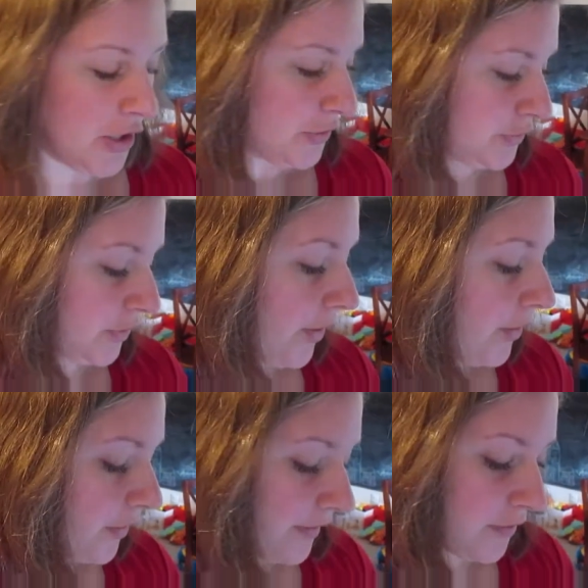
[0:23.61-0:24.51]

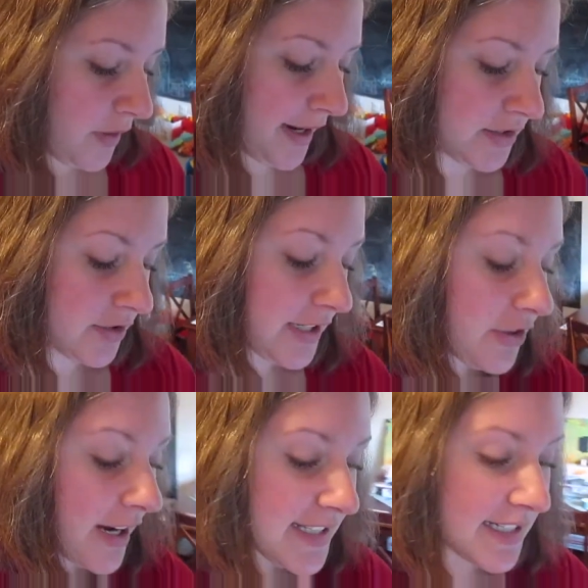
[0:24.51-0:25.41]
So if you guys are
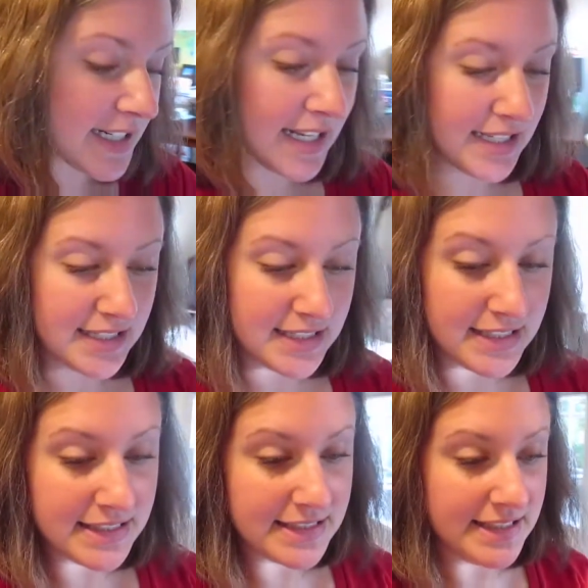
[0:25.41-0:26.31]
interested
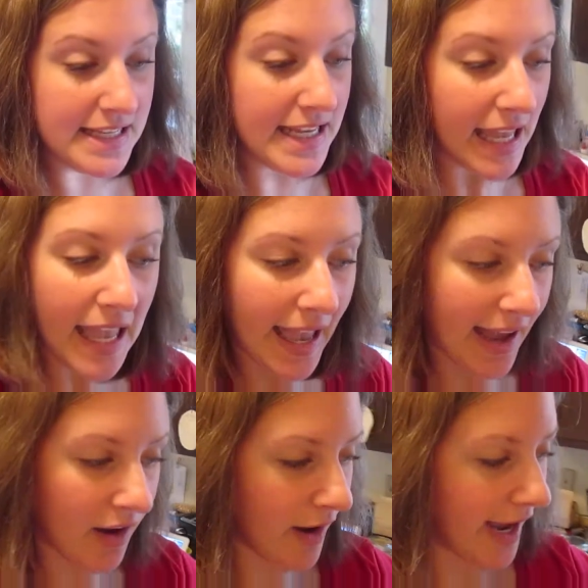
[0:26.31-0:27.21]
in seeing
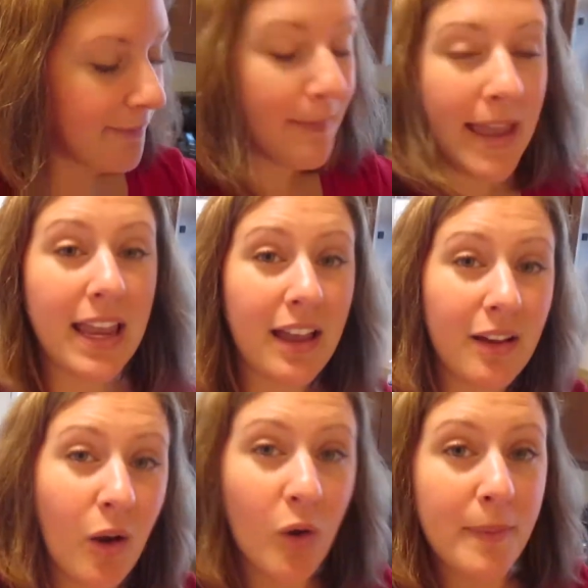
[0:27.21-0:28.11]
how I make
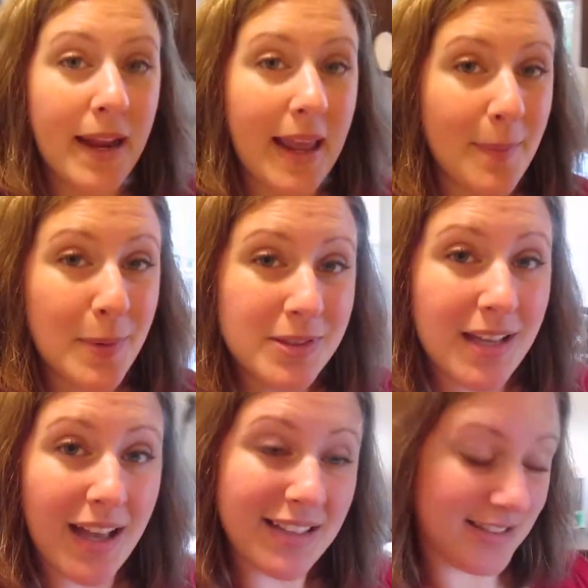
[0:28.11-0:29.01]
homemade
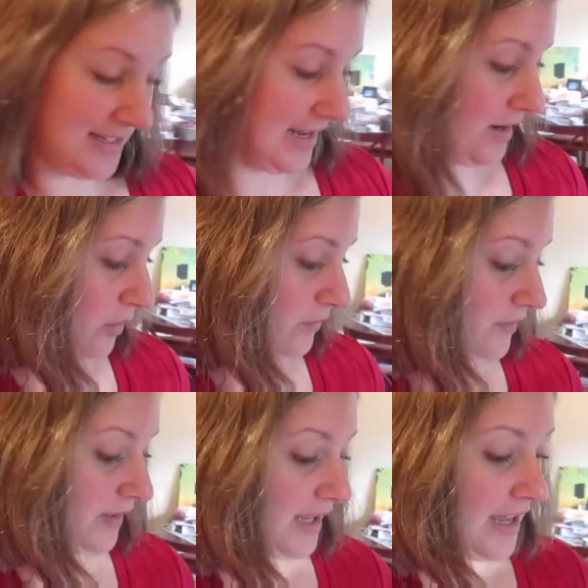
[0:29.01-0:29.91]
applesauce and
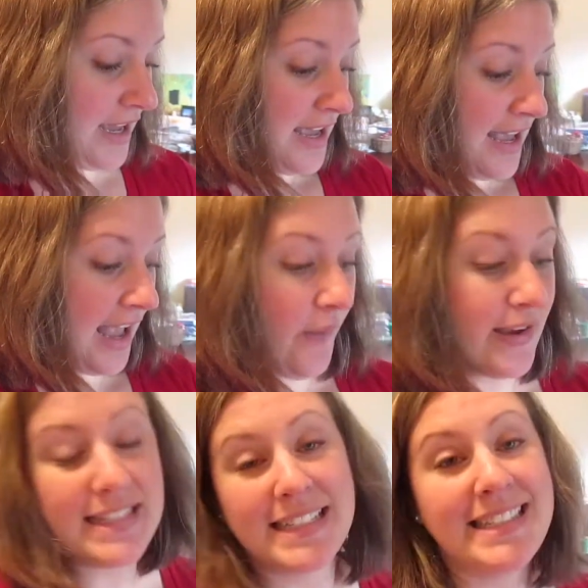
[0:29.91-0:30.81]
hopefully how
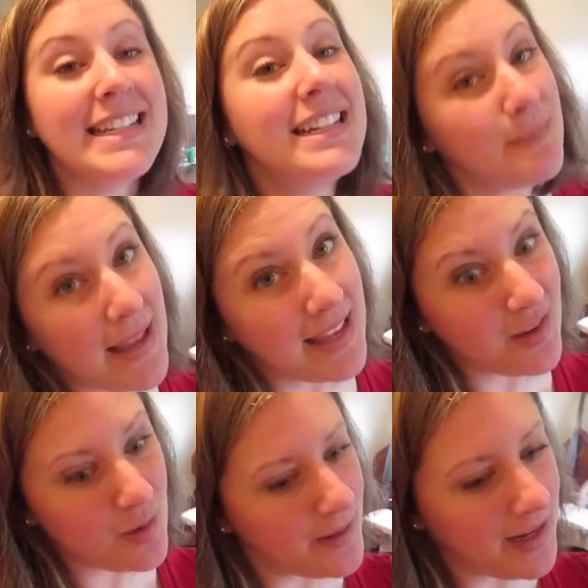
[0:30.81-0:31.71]
I succeed in
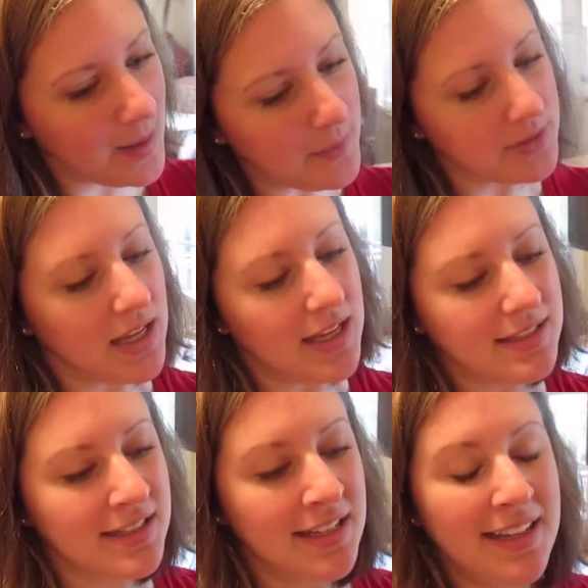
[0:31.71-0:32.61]
making homemade applesauce,
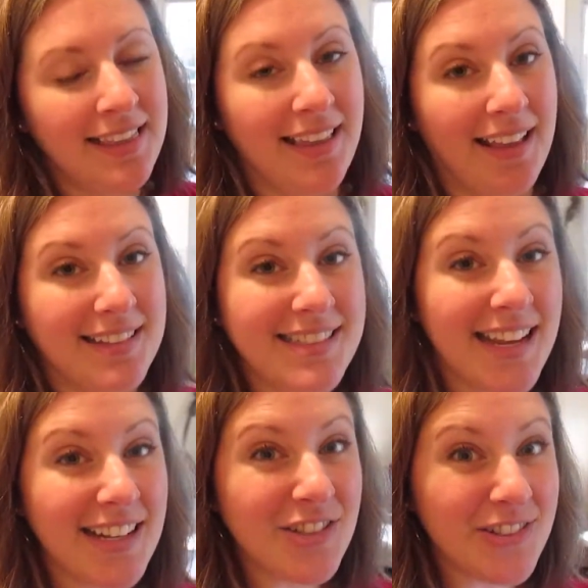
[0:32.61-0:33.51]
then
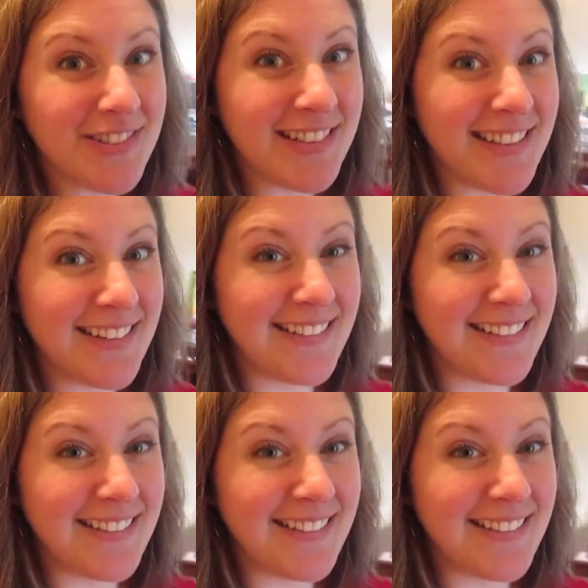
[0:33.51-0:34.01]
stay tuned.